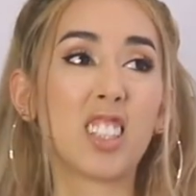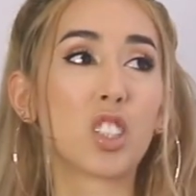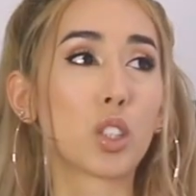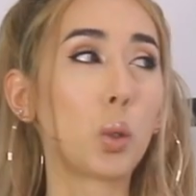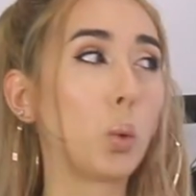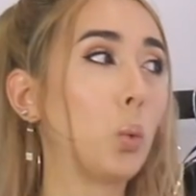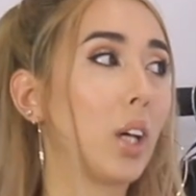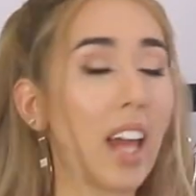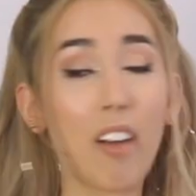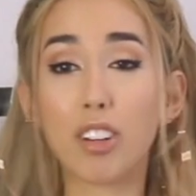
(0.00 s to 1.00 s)
They just go
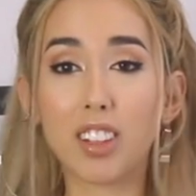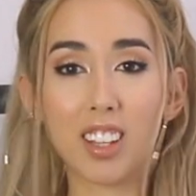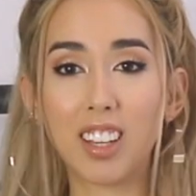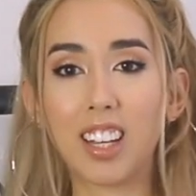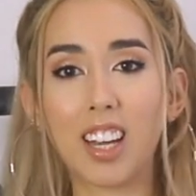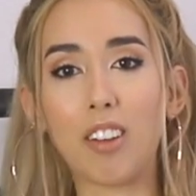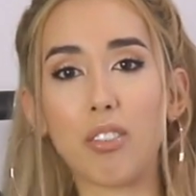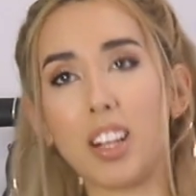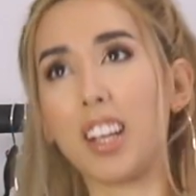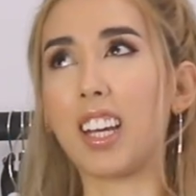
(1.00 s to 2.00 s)
with everything, and I
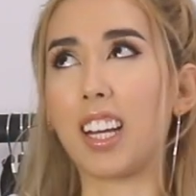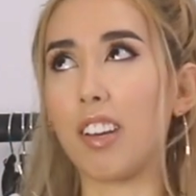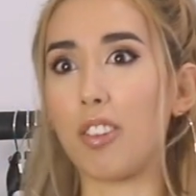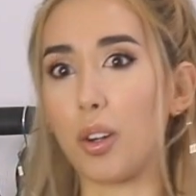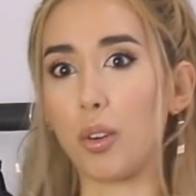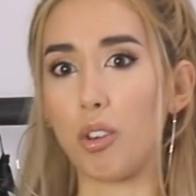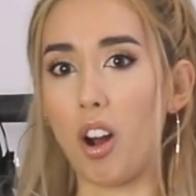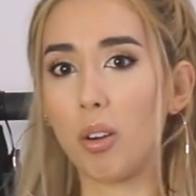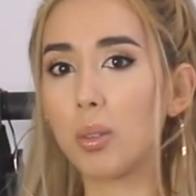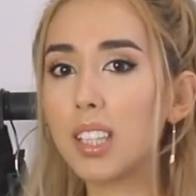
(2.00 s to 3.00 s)
feel like you can never go
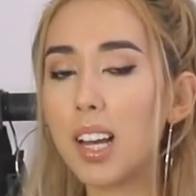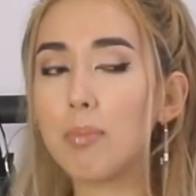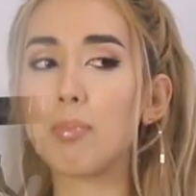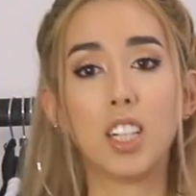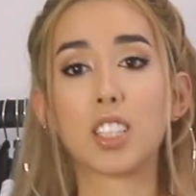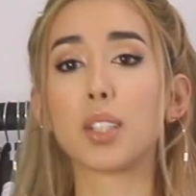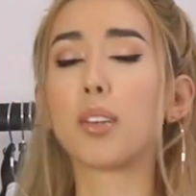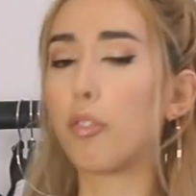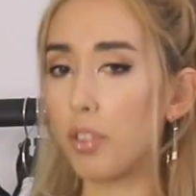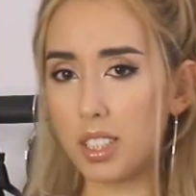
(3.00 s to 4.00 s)
wrong with them. So
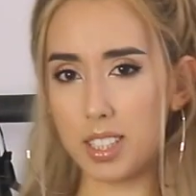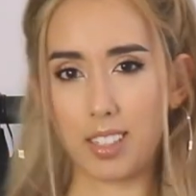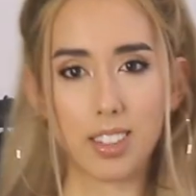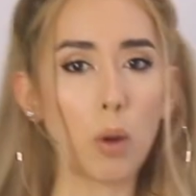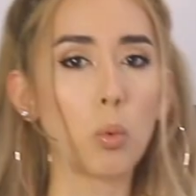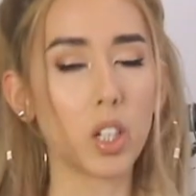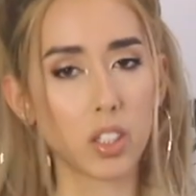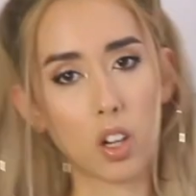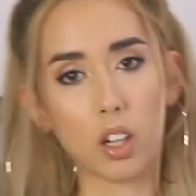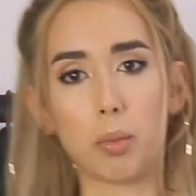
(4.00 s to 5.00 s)
the first thing that I want
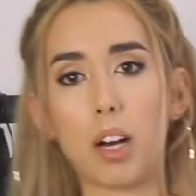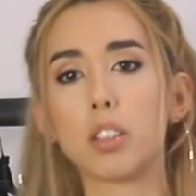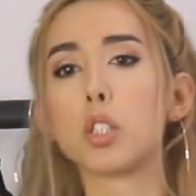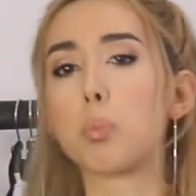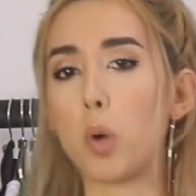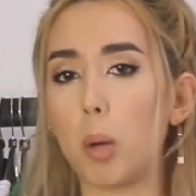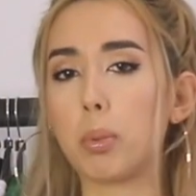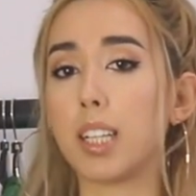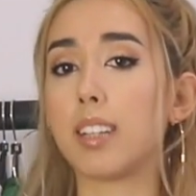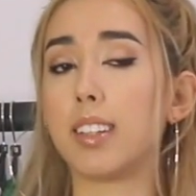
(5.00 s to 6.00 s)
to talk about is
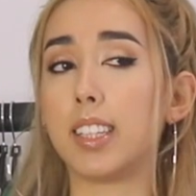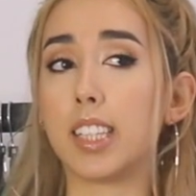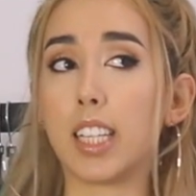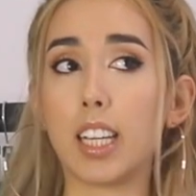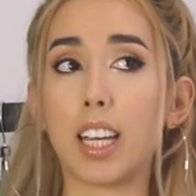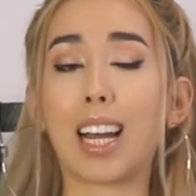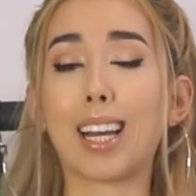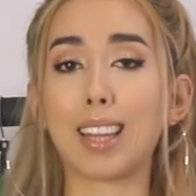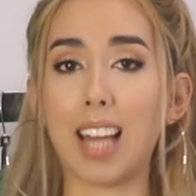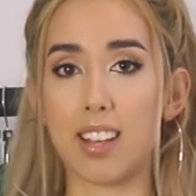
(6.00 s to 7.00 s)
probably the
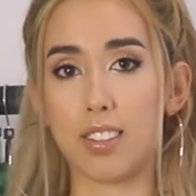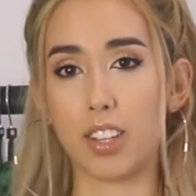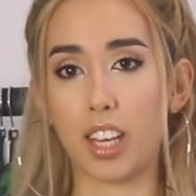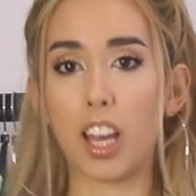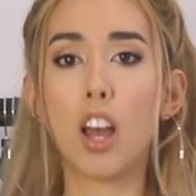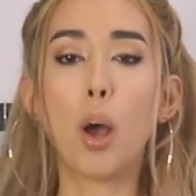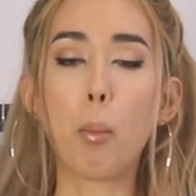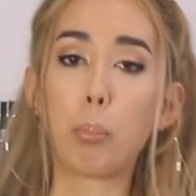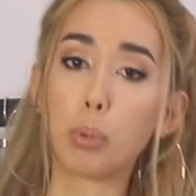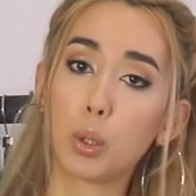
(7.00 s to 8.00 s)
classic
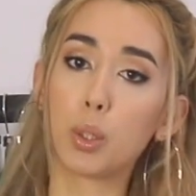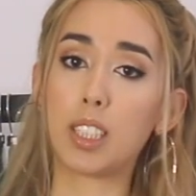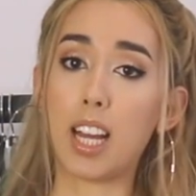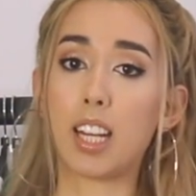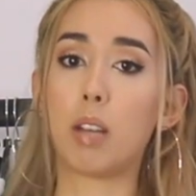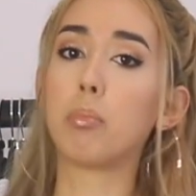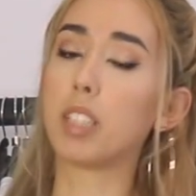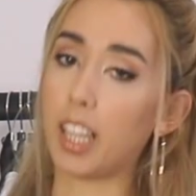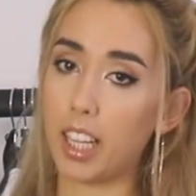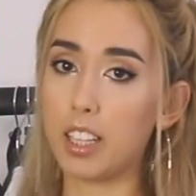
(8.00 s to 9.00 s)
blue denim,
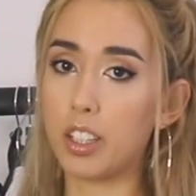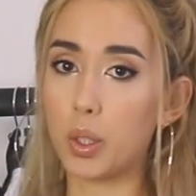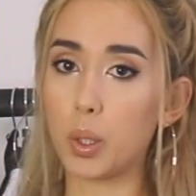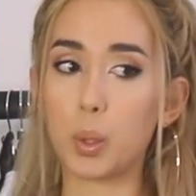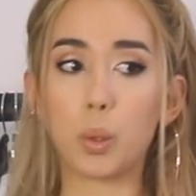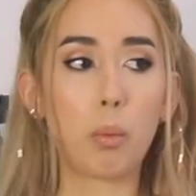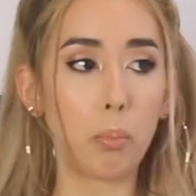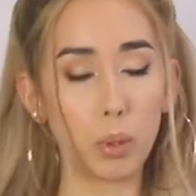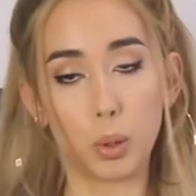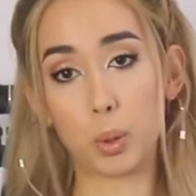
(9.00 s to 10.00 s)
the indigo
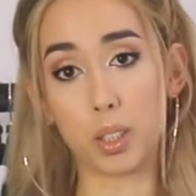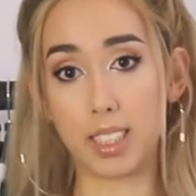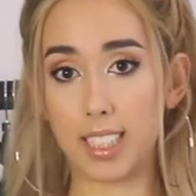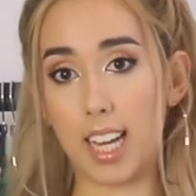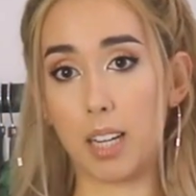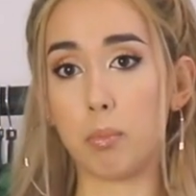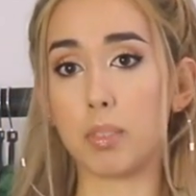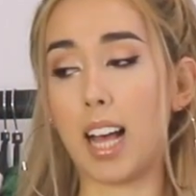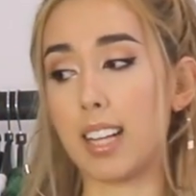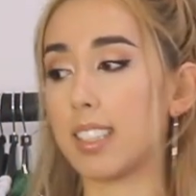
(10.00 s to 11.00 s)
blue
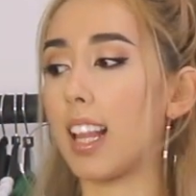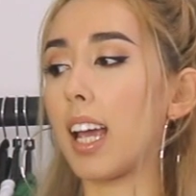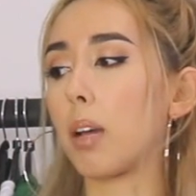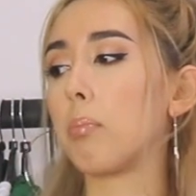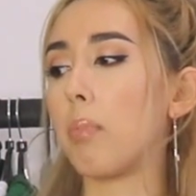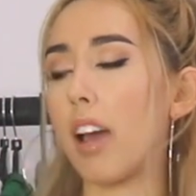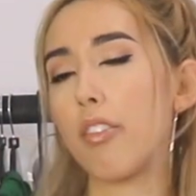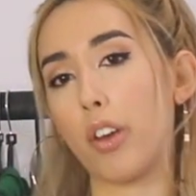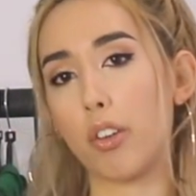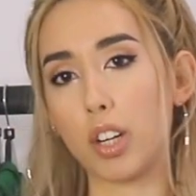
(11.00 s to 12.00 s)
denim. That's like my
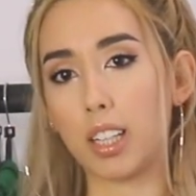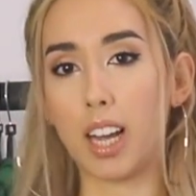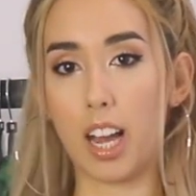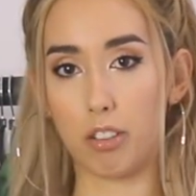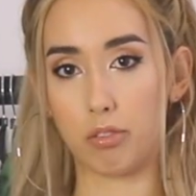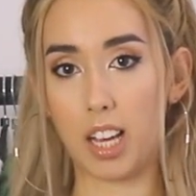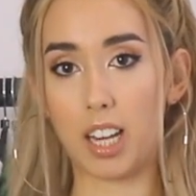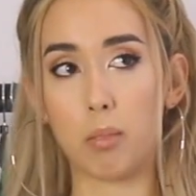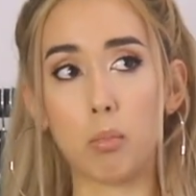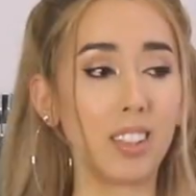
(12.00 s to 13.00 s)
favorite kind of
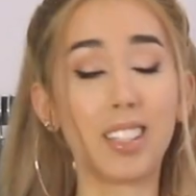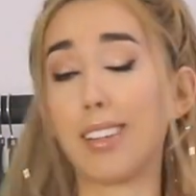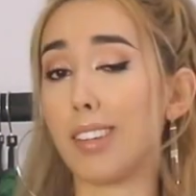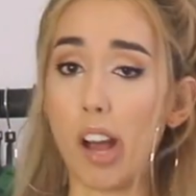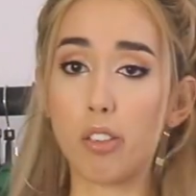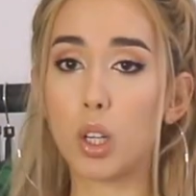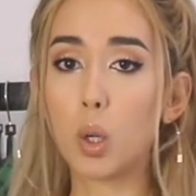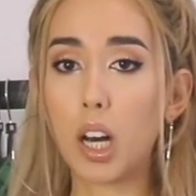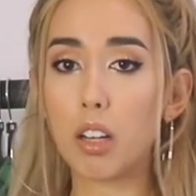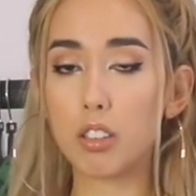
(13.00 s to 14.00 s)
denim. They never go
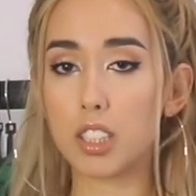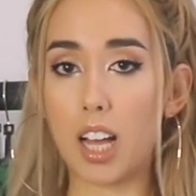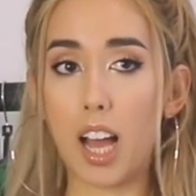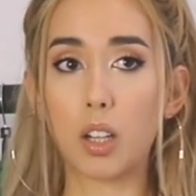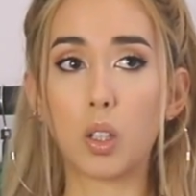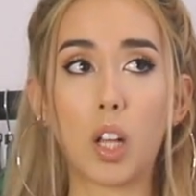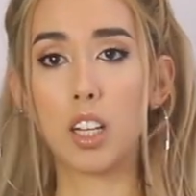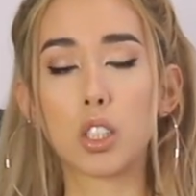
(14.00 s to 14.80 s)
out of style.